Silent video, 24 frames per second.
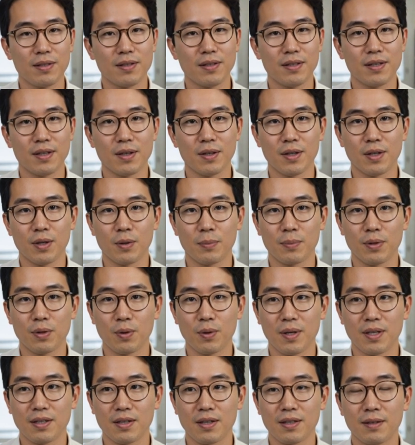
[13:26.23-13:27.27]
still an open
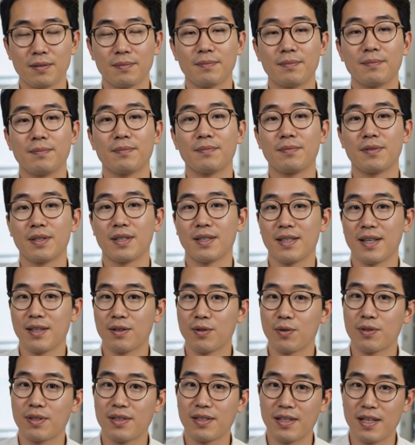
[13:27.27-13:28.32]
question, and
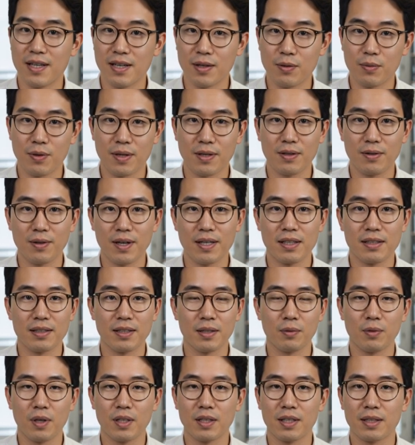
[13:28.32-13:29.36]
that's worth sitting with rather
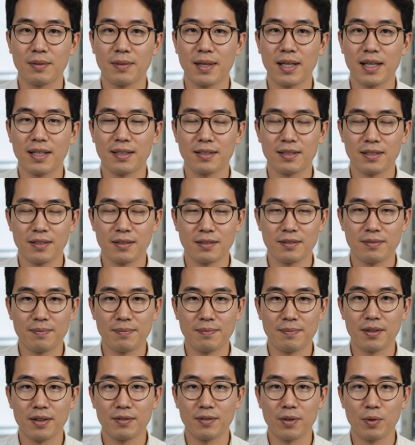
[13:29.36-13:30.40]
than rushing past.
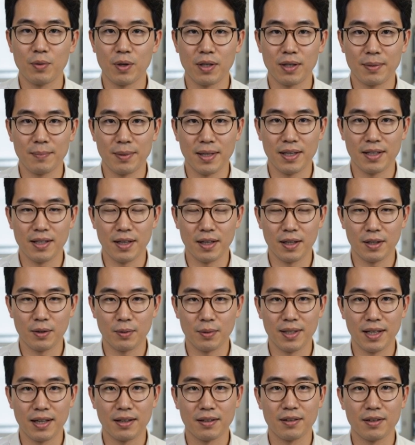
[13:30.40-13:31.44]
If you want to be here
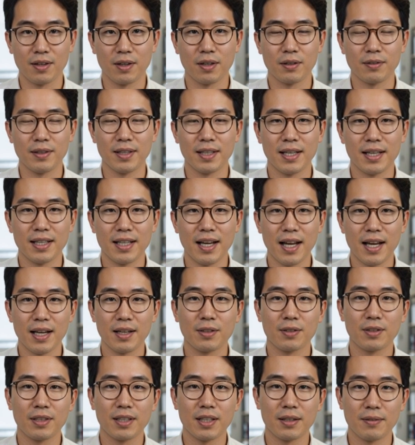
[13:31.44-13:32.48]
when that survey data
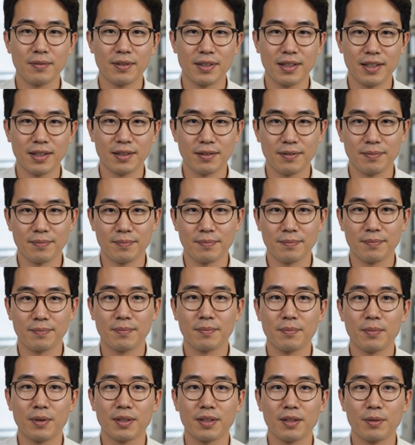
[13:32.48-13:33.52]
actually comes in,
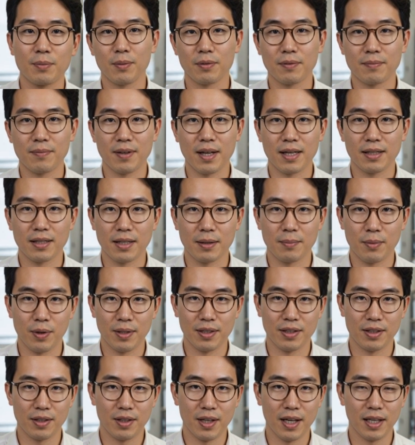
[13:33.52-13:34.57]
when someone finally
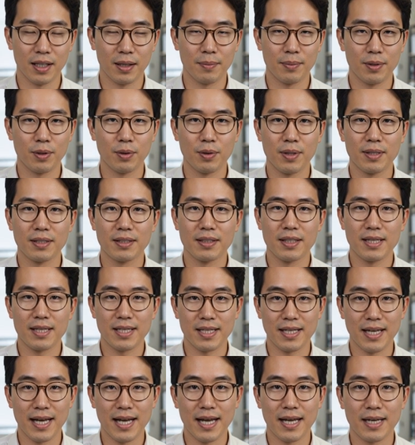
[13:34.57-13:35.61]
points
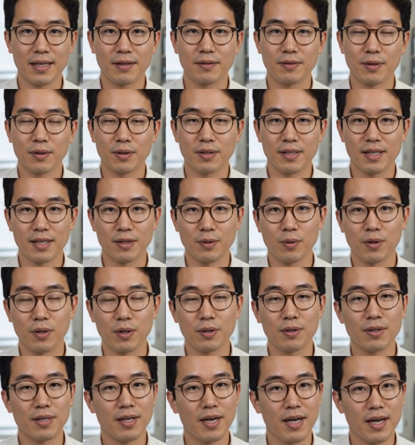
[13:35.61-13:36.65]
JWST at a handful of these
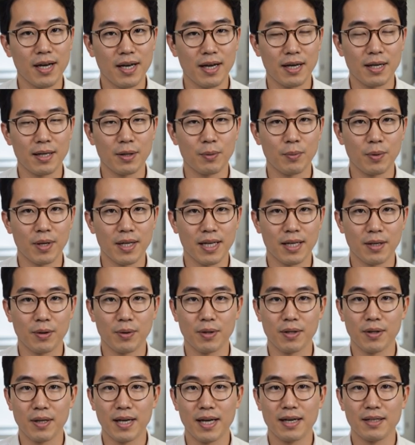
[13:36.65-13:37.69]
worlds, and we get a
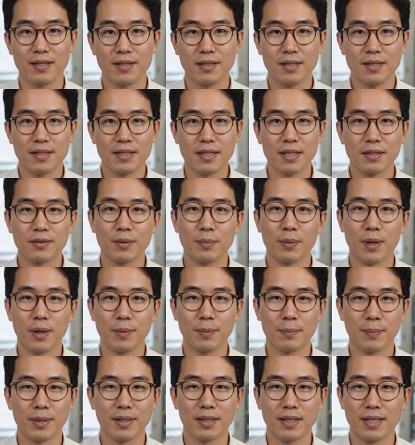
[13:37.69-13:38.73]
real answer instead of a
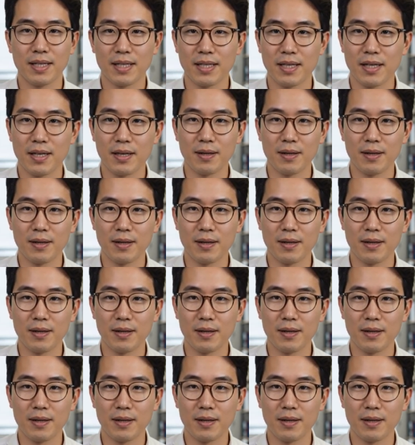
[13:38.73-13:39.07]
probability,